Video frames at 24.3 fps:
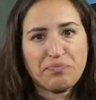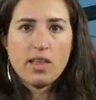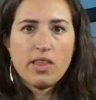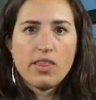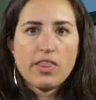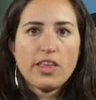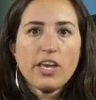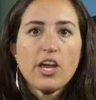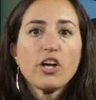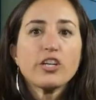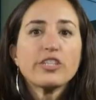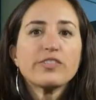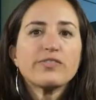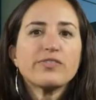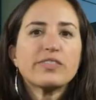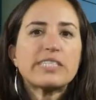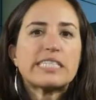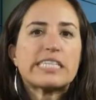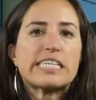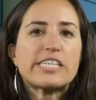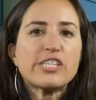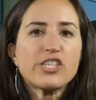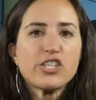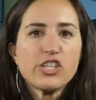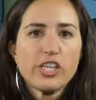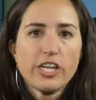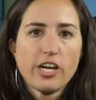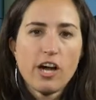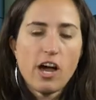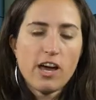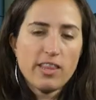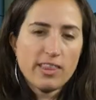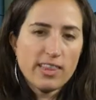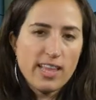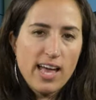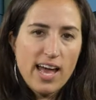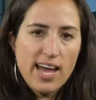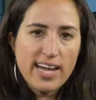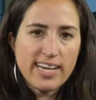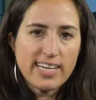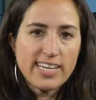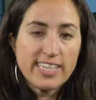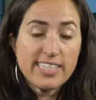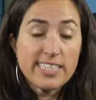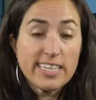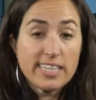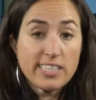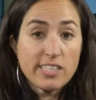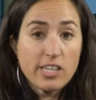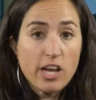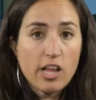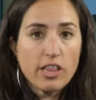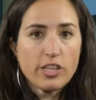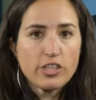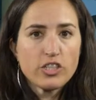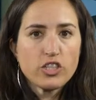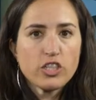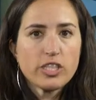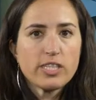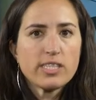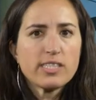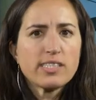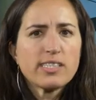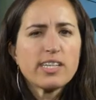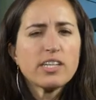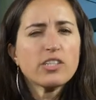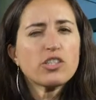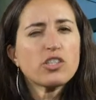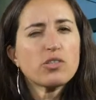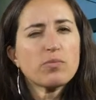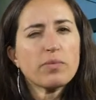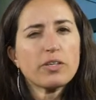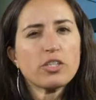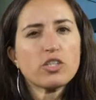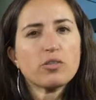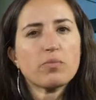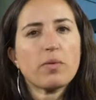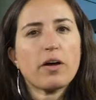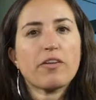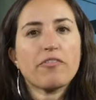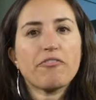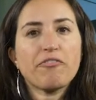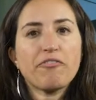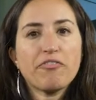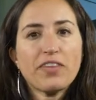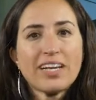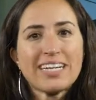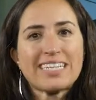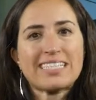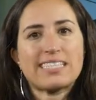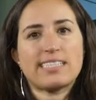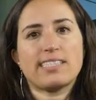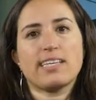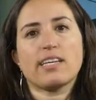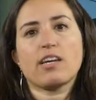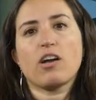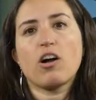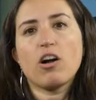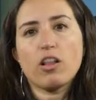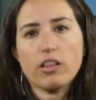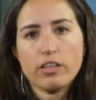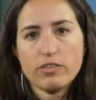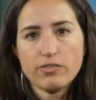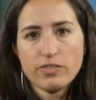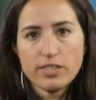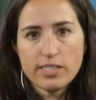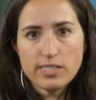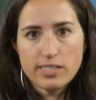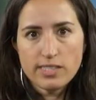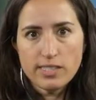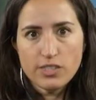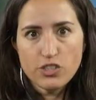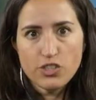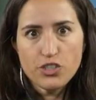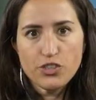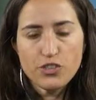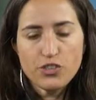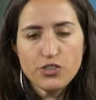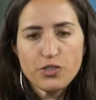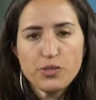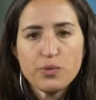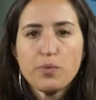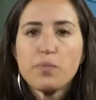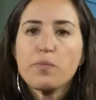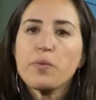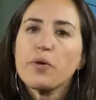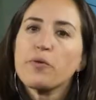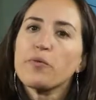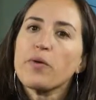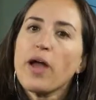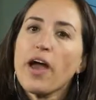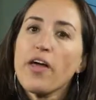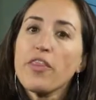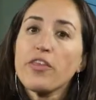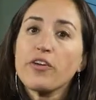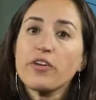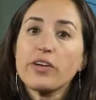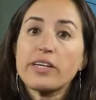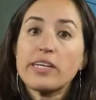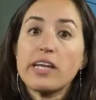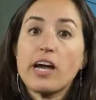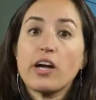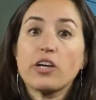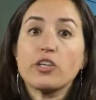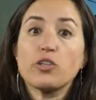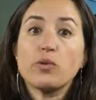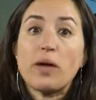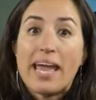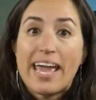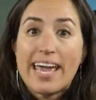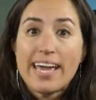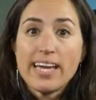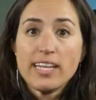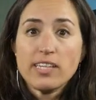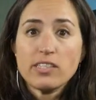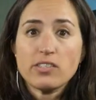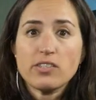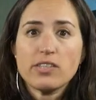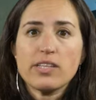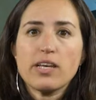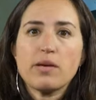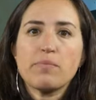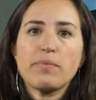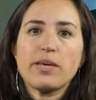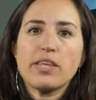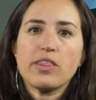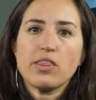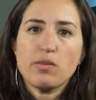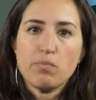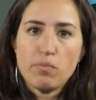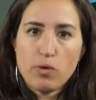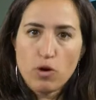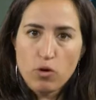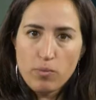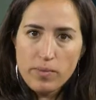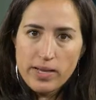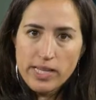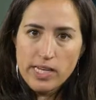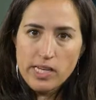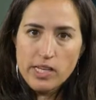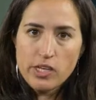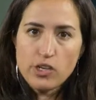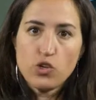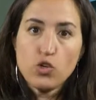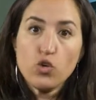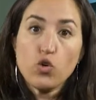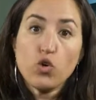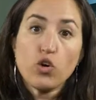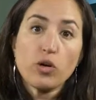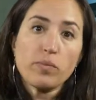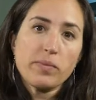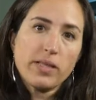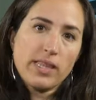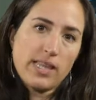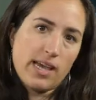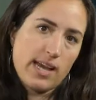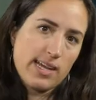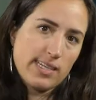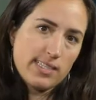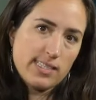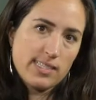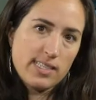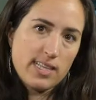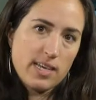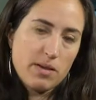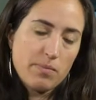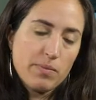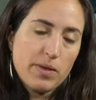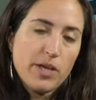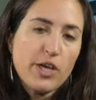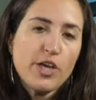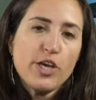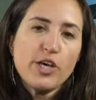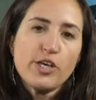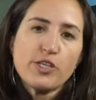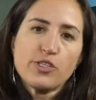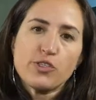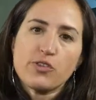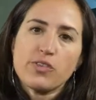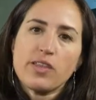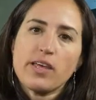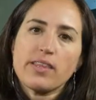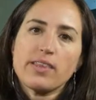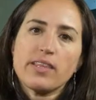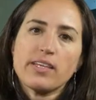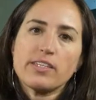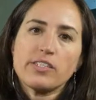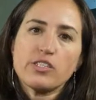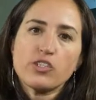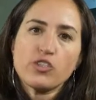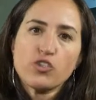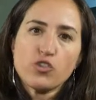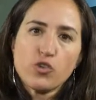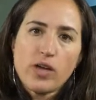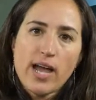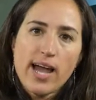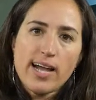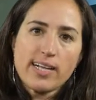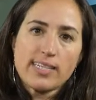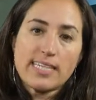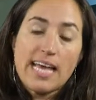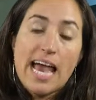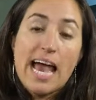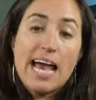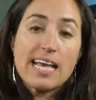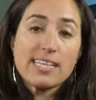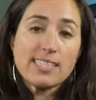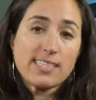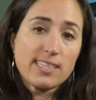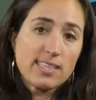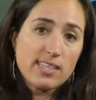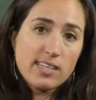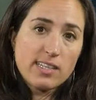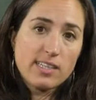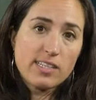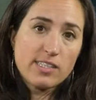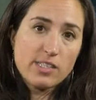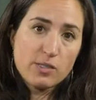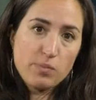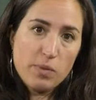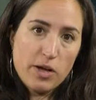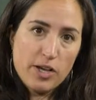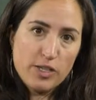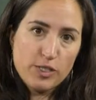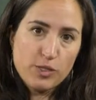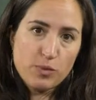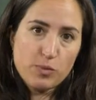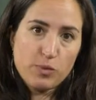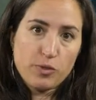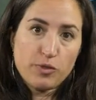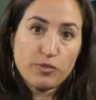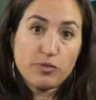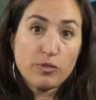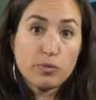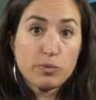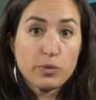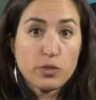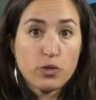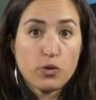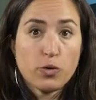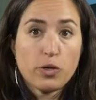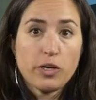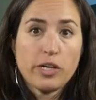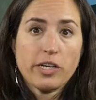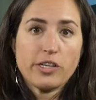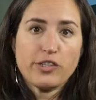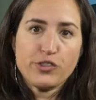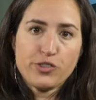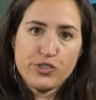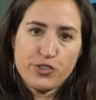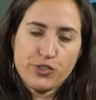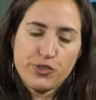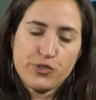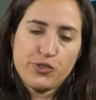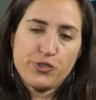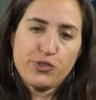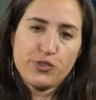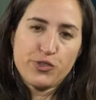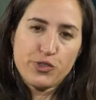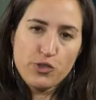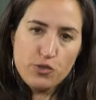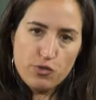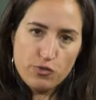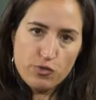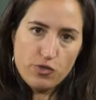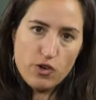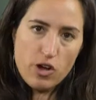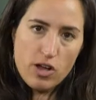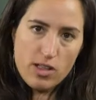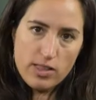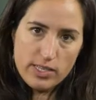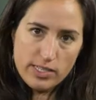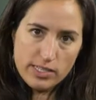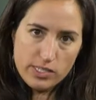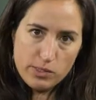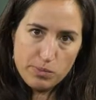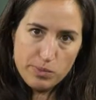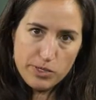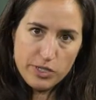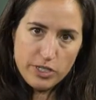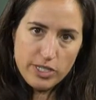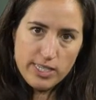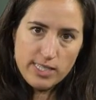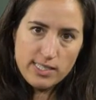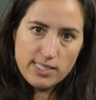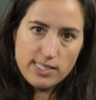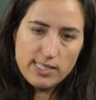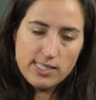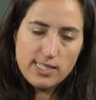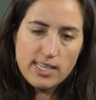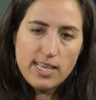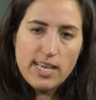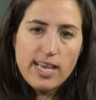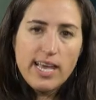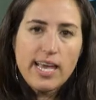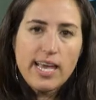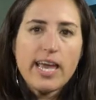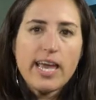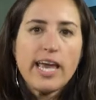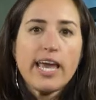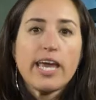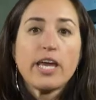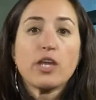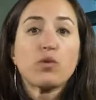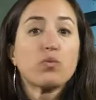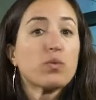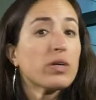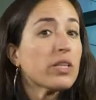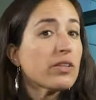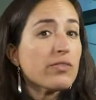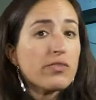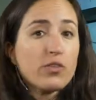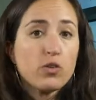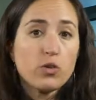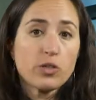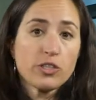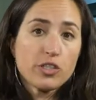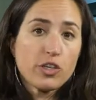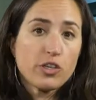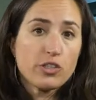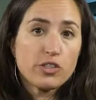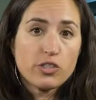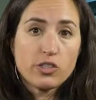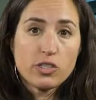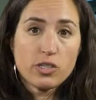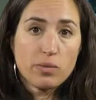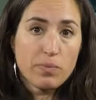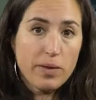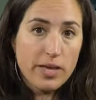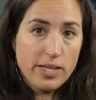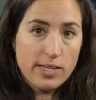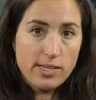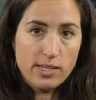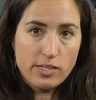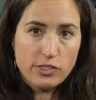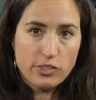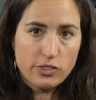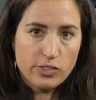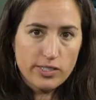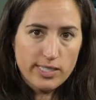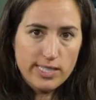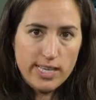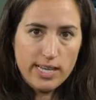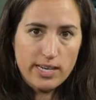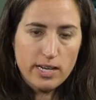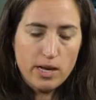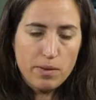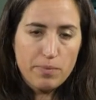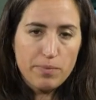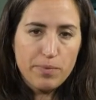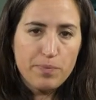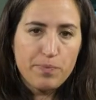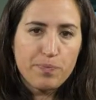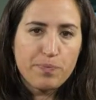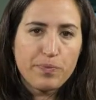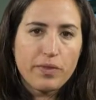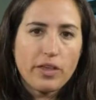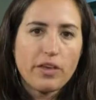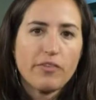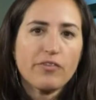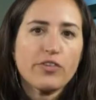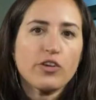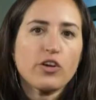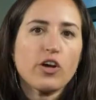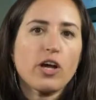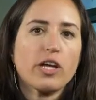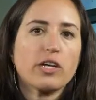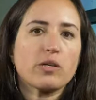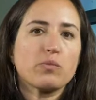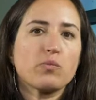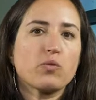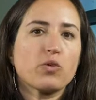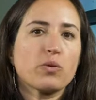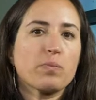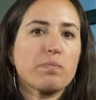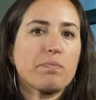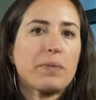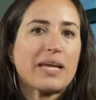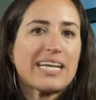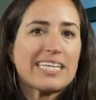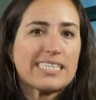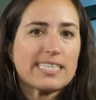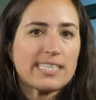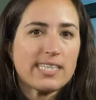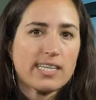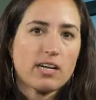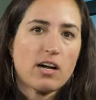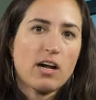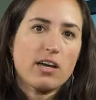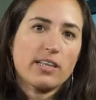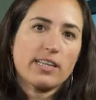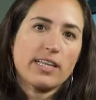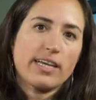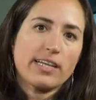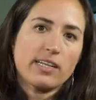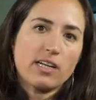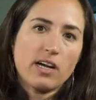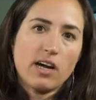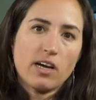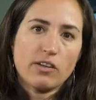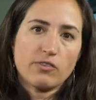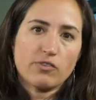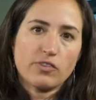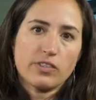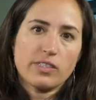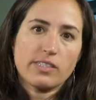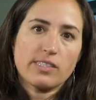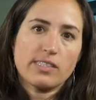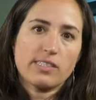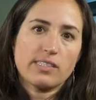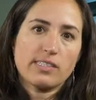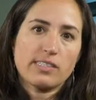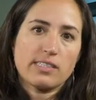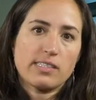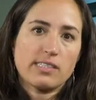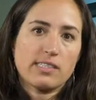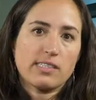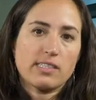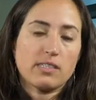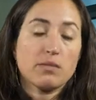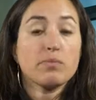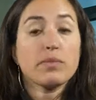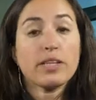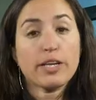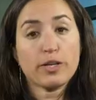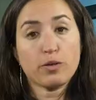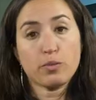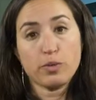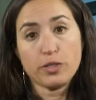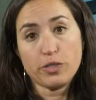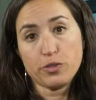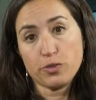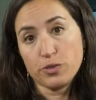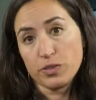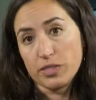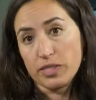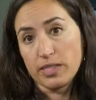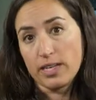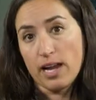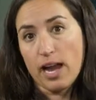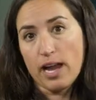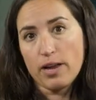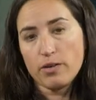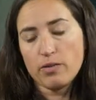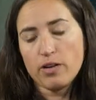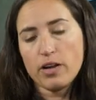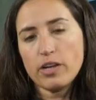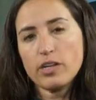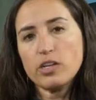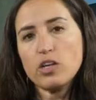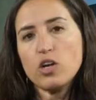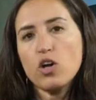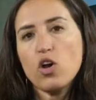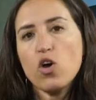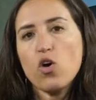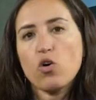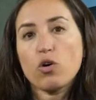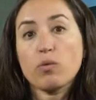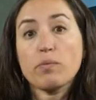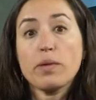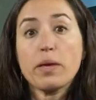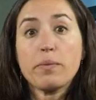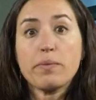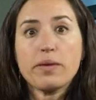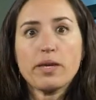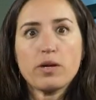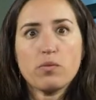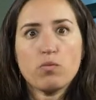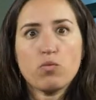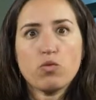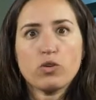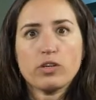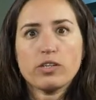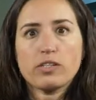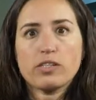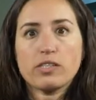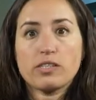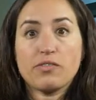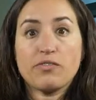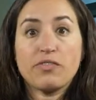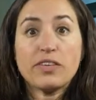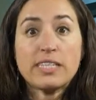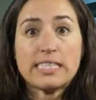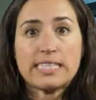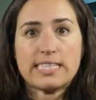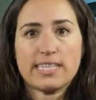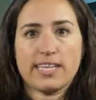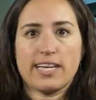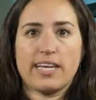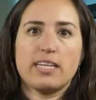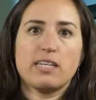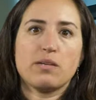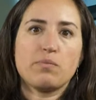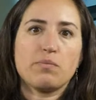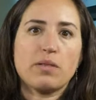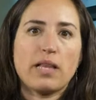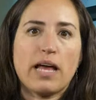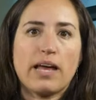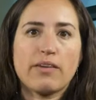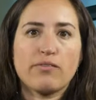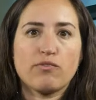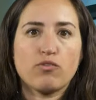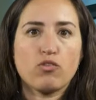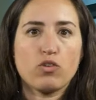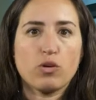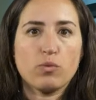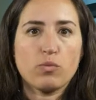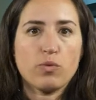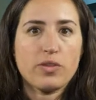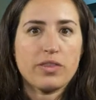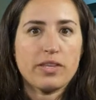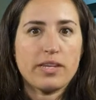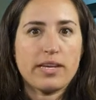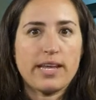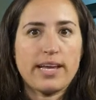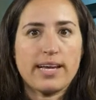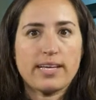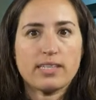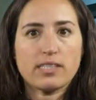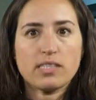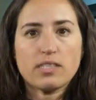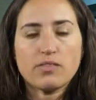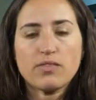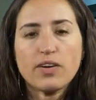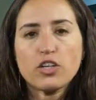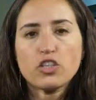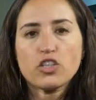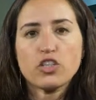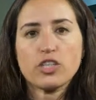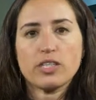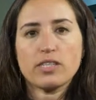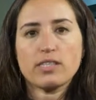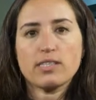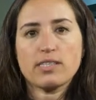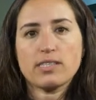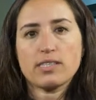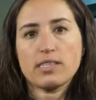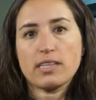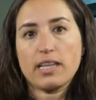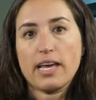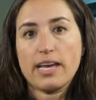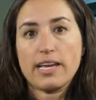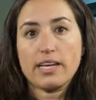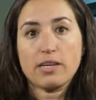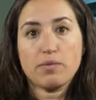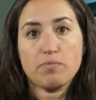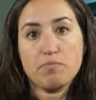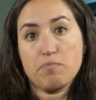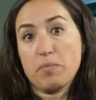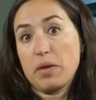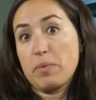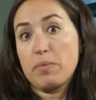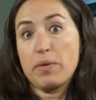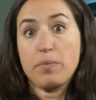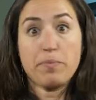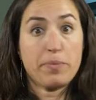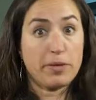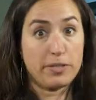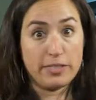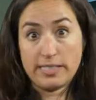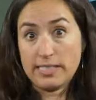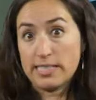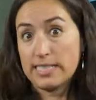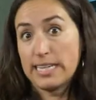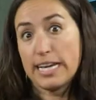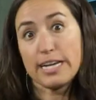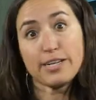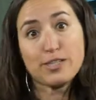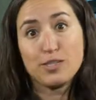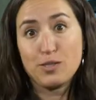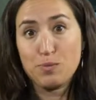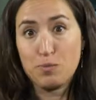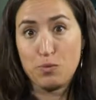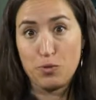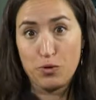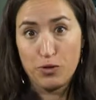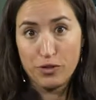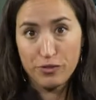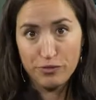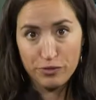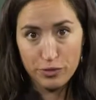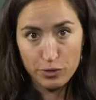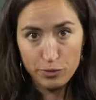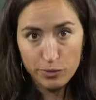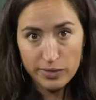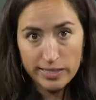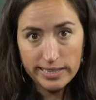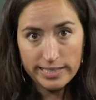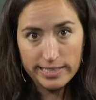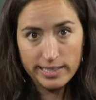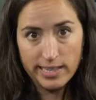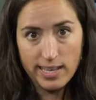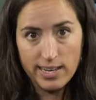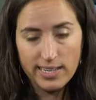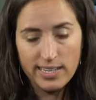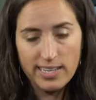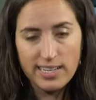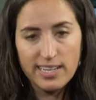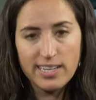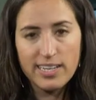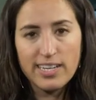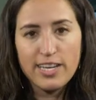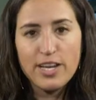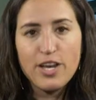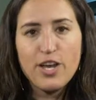The art of teaching online and technology is not so much about fixing all of these issues, but rather in how you handle them in the moment and normalize them so that they detract as little as possible from your and your students' overall experience. It will, of course, also depend on your setup. If you're on a more basic online conferencing system, like we use at Chiron, or maybe a more sophisticated platform with enhanced functions, like maybe built-in tech support if you're really lucky.